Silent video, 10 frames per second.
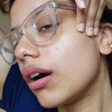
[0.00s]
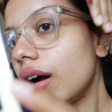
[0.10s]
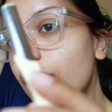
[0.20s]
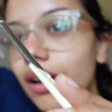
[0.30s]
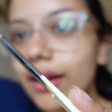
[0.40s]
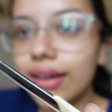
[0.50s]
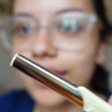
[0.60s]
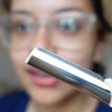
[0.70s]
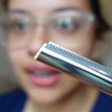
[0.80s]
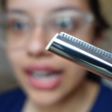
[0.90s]

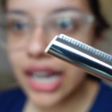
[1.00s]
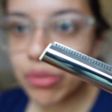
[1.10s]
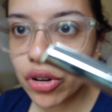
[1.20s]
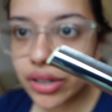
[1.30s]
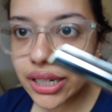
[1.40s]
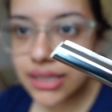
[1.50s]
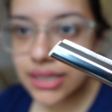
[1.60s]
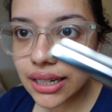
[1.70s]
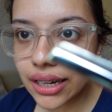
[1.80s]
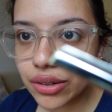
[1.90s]
already
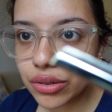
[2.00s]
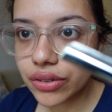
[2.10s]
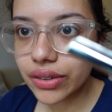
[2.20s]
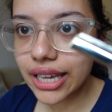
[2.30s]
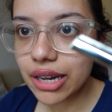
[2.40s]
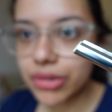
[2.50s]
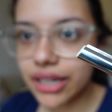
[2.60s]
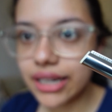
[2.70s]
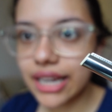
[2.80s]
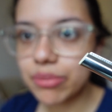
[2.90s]
seeing, I don't know if the camera
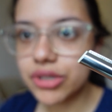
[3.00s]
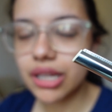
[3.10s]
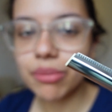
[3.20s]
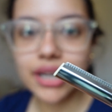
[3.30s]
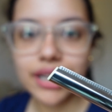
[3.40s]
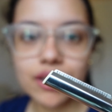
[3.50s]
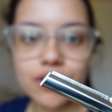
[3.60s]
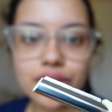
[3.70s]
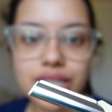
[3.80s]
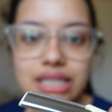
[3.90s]
can capture that, but I can
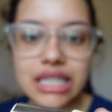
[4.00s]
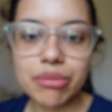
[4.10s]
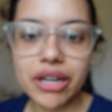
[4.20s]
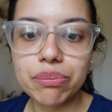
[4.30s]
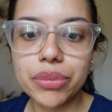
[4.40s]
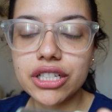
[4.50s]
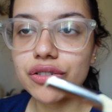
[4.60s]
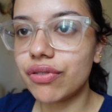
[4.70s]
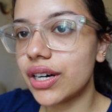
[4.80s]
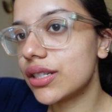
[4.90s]
already see my
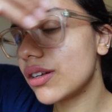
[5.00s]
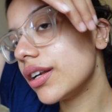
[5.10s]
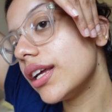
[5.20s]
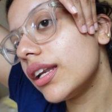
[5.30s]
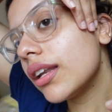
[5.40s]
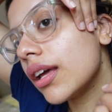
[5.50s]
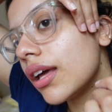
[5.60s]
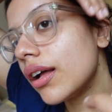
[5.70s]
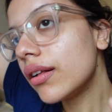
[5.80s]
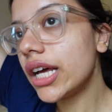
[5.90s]
peach fuzz on it.
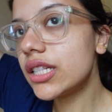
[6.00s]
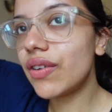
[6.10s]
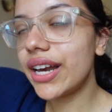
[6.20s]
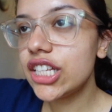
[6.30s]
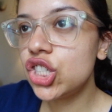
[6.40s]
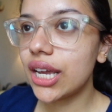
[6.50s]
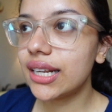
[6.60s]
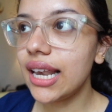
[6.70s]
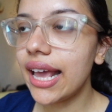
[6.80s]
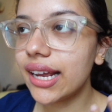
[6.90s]
It's very
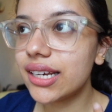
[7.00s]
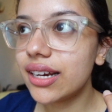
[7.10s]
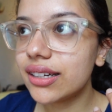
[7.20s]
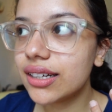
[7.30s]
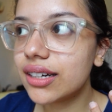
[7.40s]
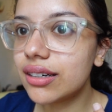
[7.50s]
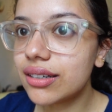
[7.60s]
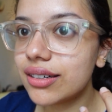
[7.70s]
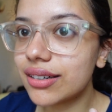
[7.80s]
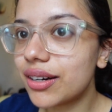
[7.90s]
gentle. I can hear the
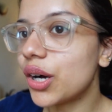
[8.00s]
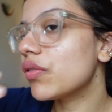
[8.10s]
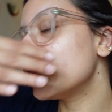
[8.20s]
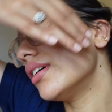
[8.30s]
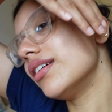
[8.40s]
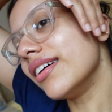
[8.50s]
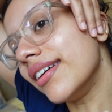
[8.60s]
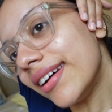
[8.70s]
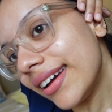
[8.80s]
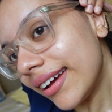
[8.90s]
crick crick of the
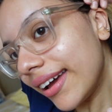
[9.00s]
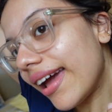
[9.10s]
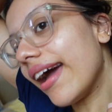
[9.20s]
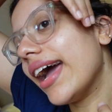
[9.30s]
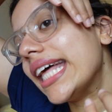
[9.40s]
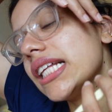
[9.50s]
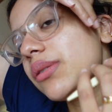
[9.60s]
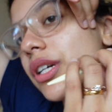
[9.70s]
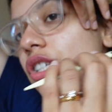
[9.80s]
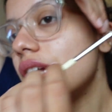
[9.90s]
hair that's
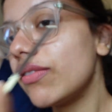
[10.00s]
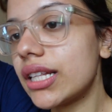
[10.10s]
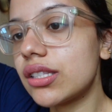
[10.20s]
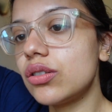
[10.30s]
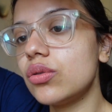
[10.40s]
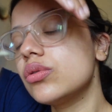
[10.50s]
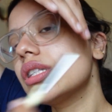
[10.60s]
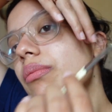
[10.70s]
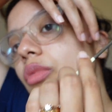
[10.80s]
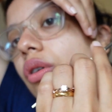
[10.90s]
being shaved. Let's do
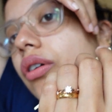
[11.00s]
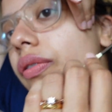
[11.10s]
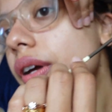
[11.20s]
some more of